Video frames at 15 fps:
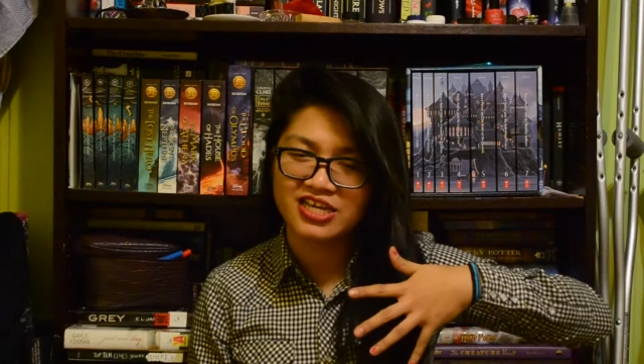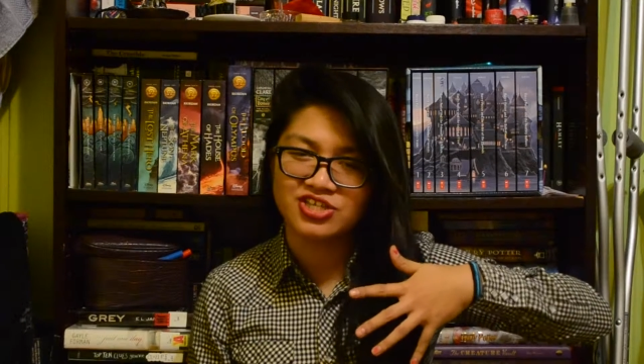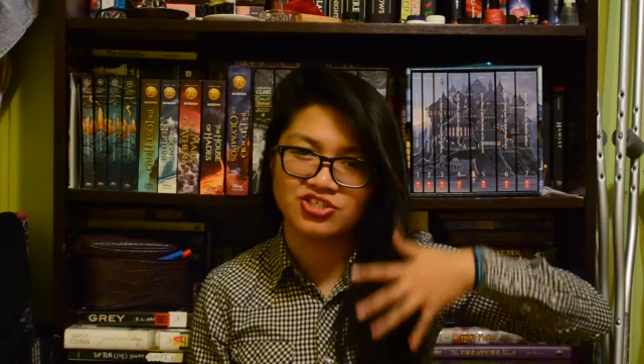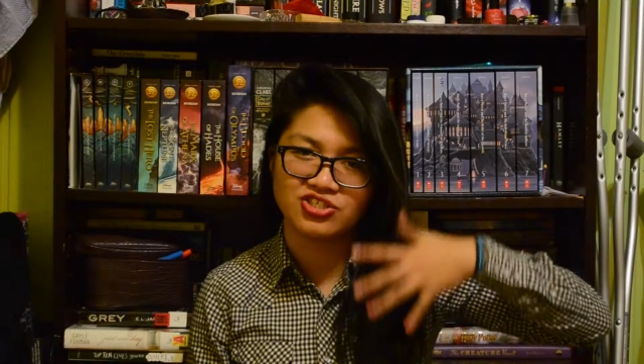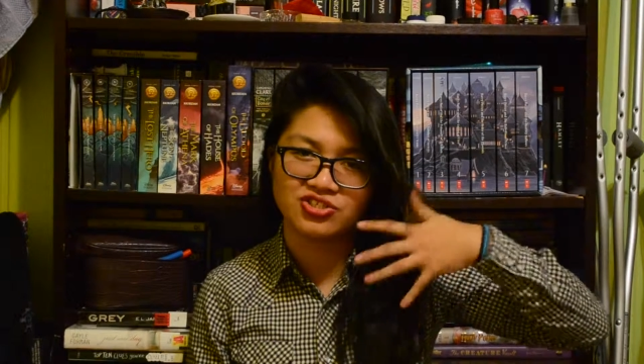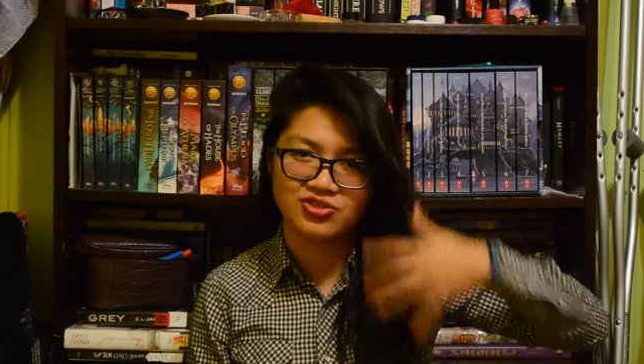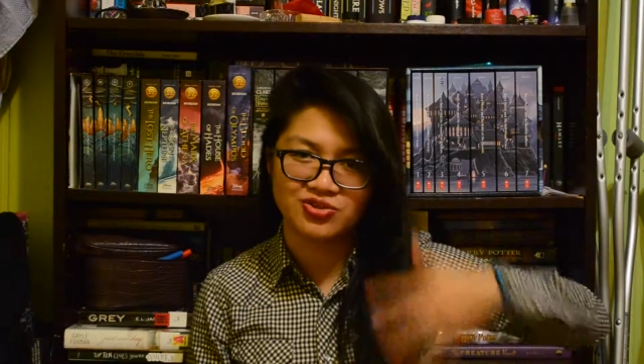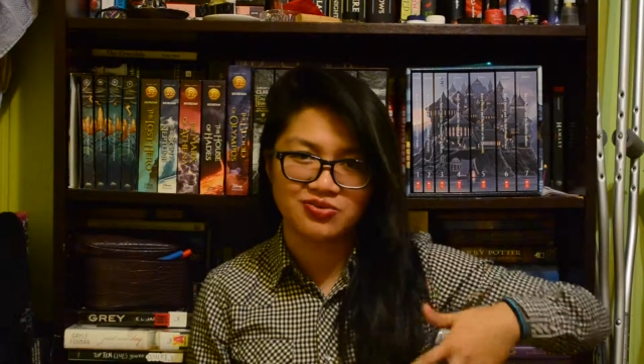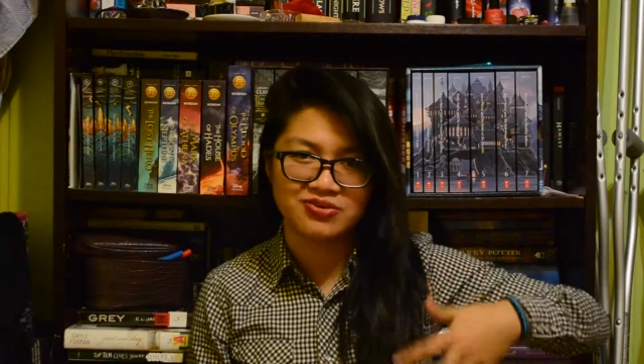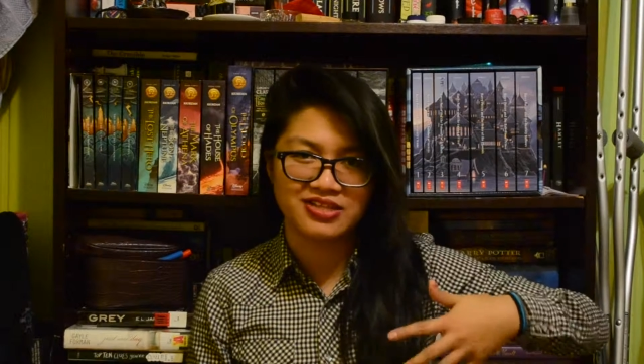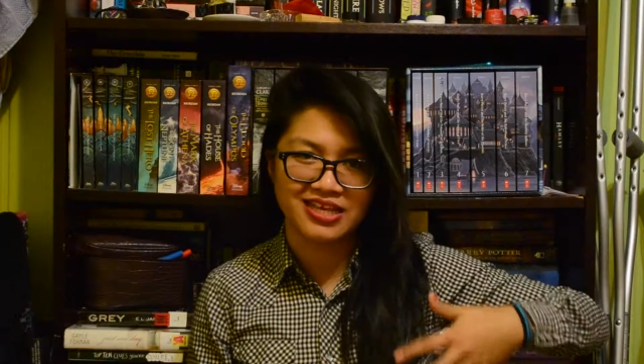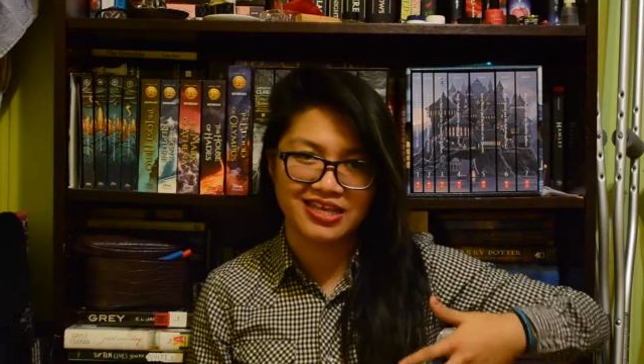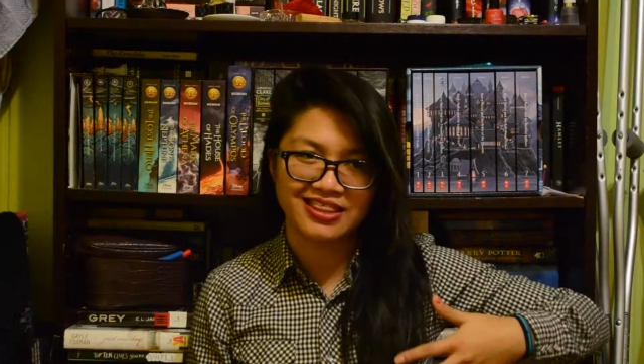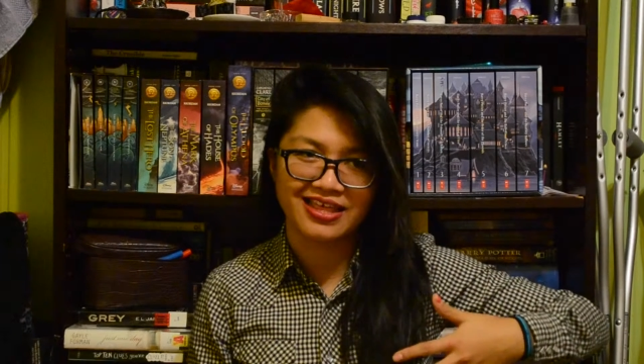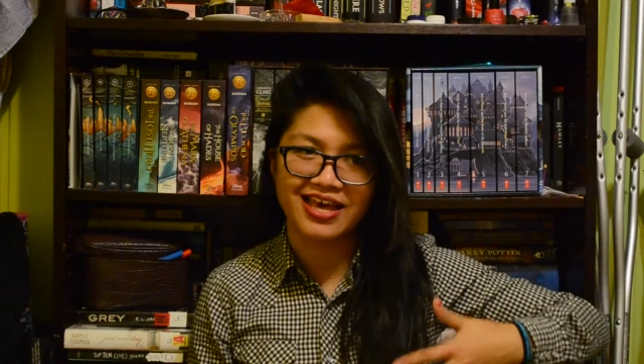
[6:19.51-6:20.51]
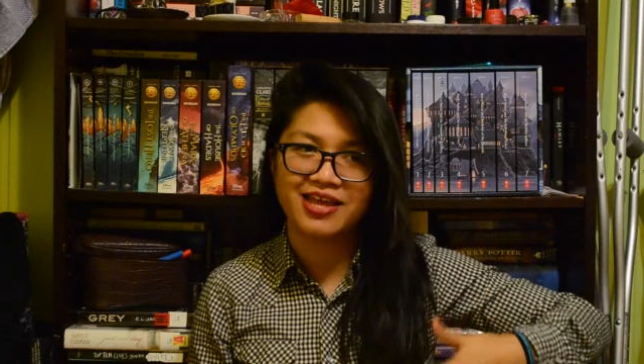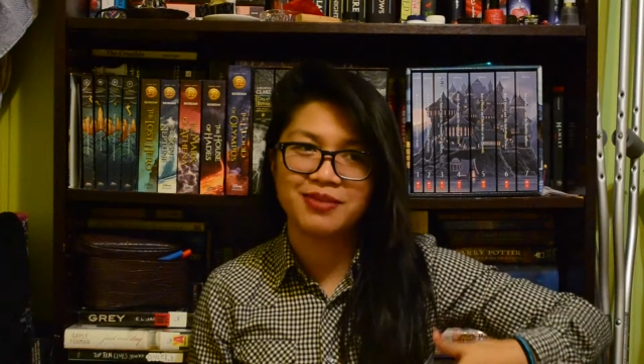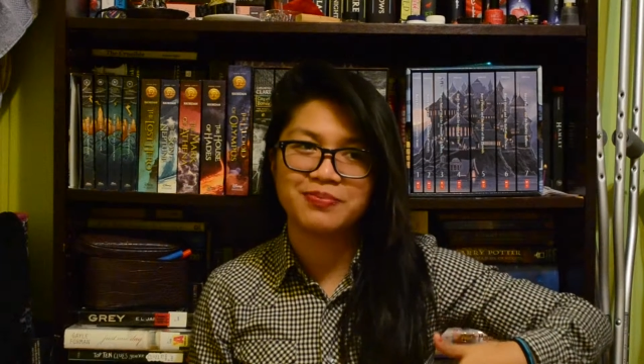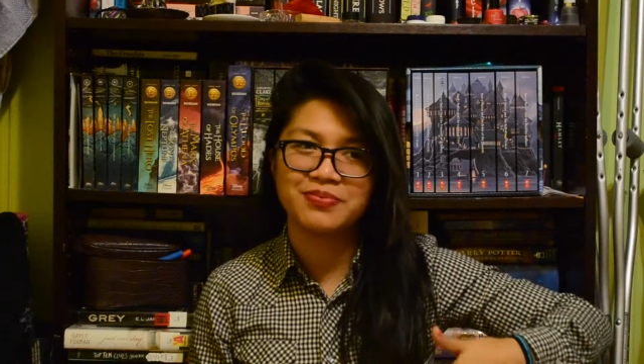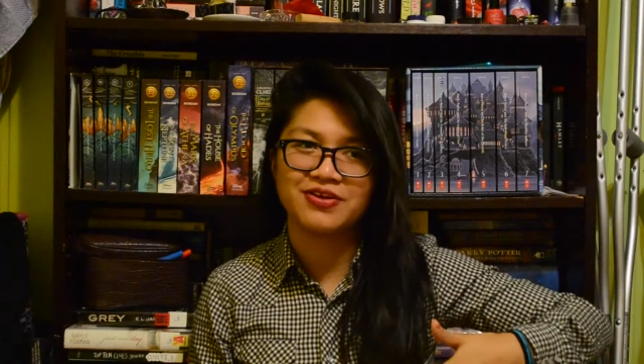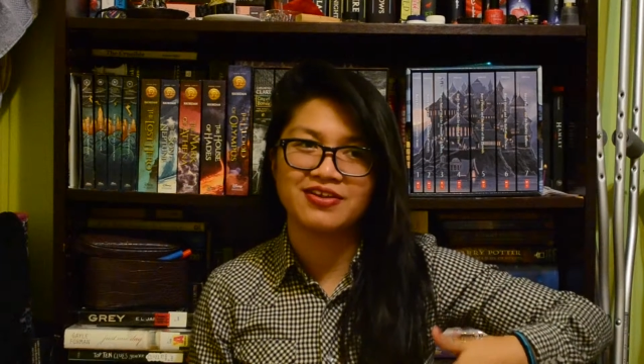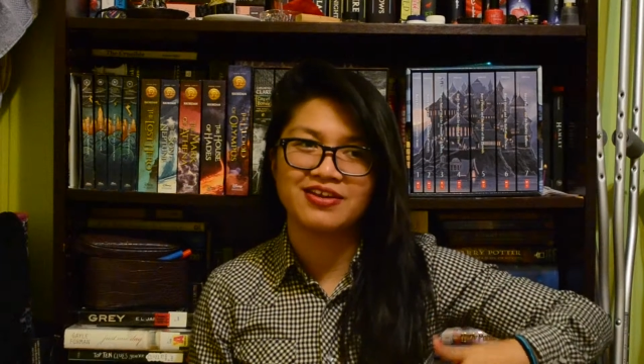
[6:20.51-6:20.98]
I should do it like that,
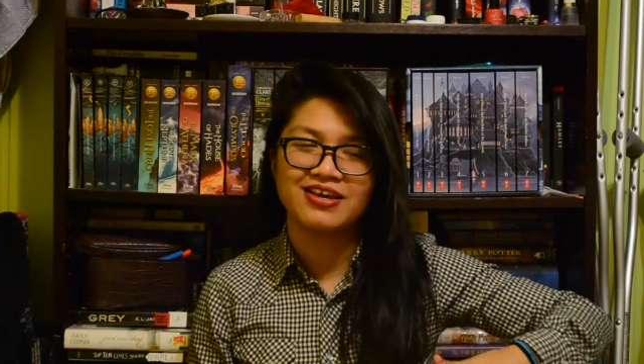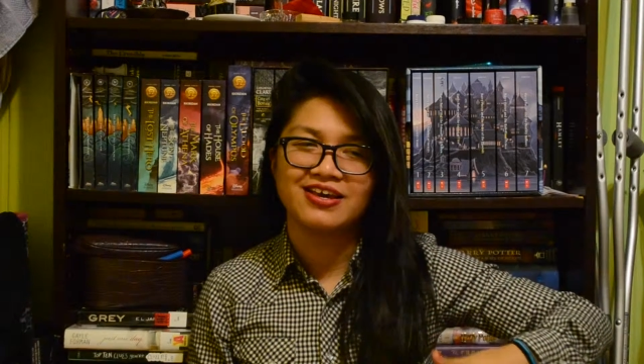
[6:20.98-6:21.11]
but